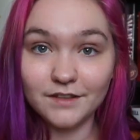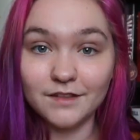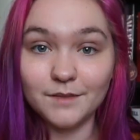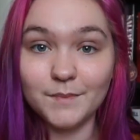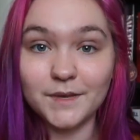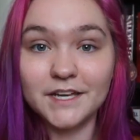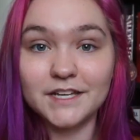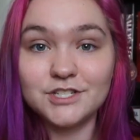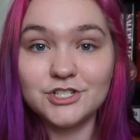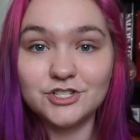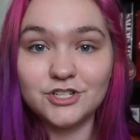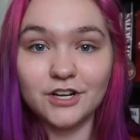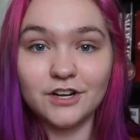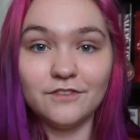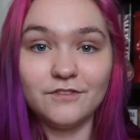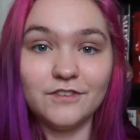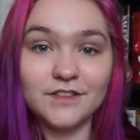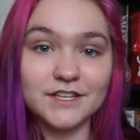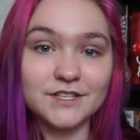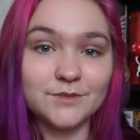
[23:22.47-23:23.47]
The biggest trigger
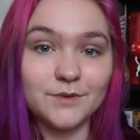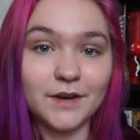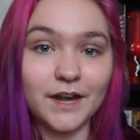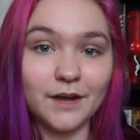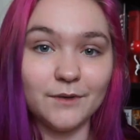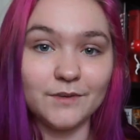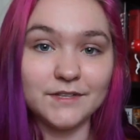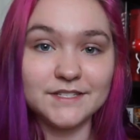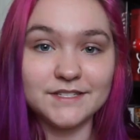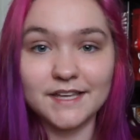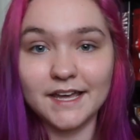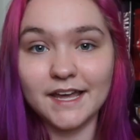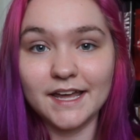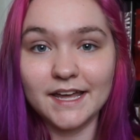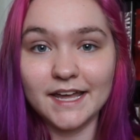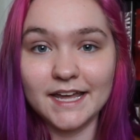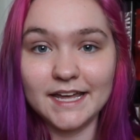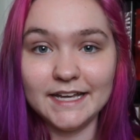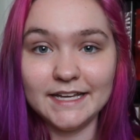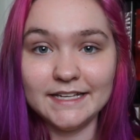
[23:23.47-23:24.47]
for this one, I would say,
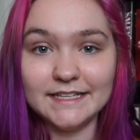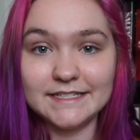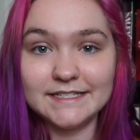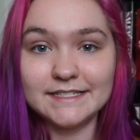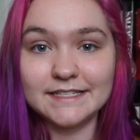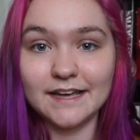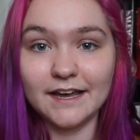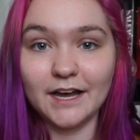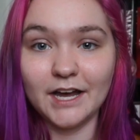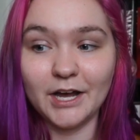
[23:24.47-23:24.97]
is